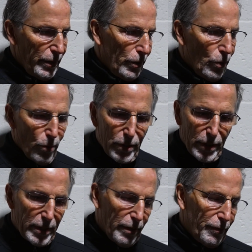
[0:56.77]
You're going
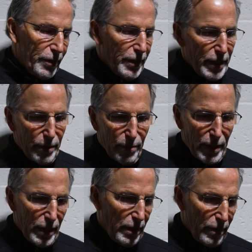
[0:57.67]
to
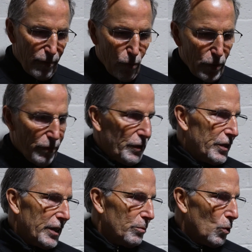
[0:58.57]
four different
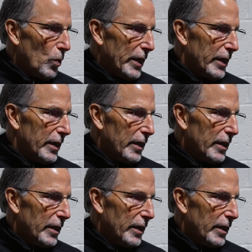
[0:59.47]
teams a week.